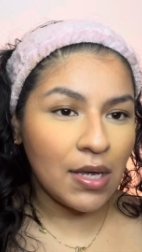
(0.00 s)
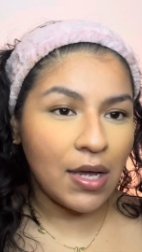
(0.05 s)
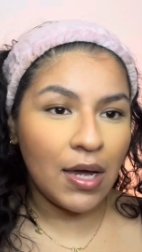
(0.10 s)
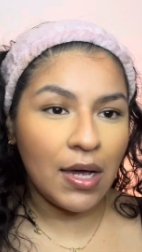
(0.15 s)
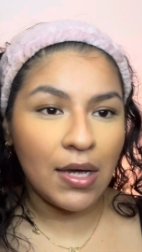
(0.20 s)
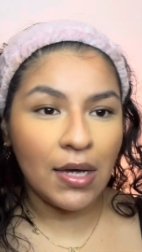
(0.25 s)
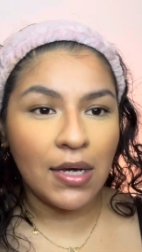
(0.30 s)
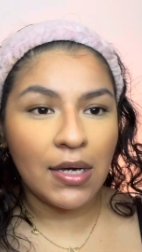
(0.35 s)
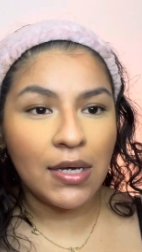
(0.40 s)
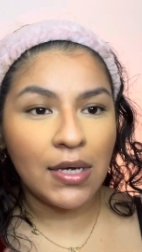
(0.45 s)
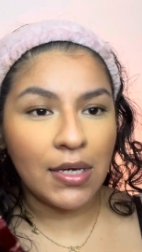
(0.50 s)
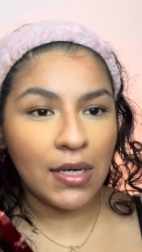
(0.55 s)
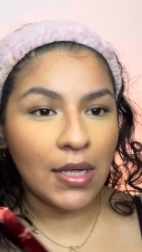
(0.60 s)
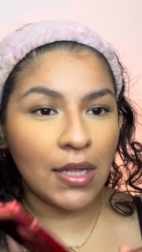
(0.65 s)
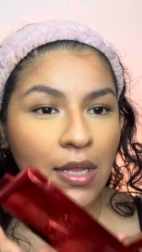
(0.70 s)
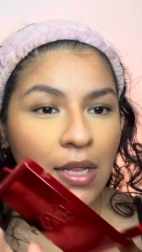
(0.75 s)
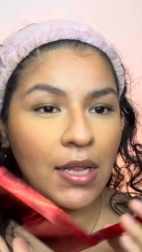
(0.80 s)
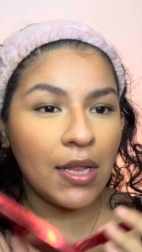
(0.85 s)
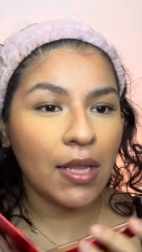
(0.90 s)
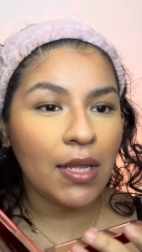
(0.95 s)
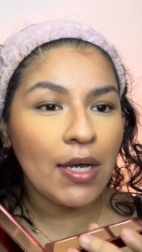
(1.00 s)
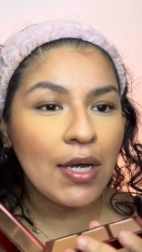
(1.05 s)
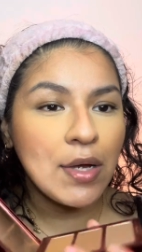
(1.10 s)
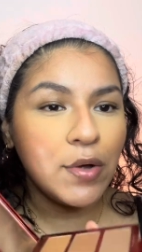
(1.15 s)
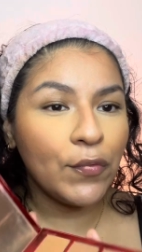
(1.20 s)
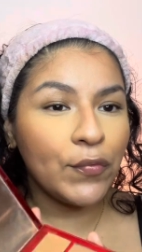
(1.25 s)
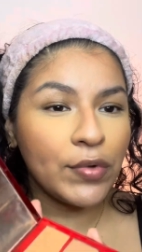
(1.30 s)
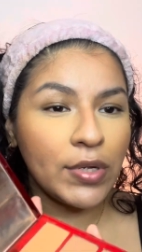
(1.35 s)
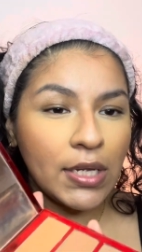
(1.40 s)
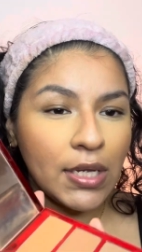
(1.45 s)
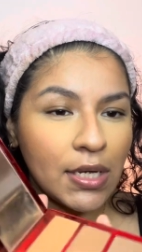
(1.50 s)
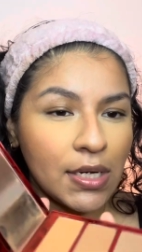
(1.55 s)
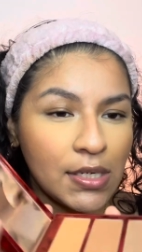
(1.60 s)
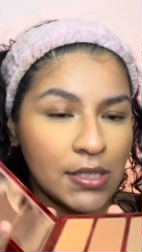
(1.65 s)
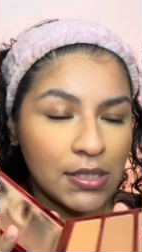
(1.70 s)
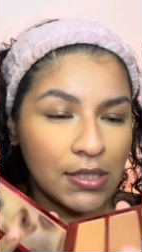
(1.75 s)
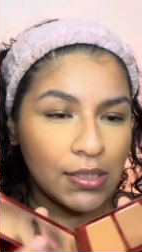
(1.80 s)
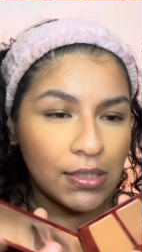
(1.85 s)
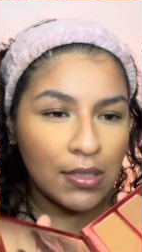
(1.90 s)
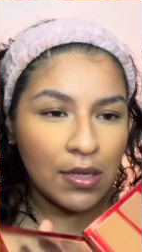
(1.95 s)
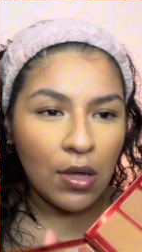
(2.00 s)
I love this.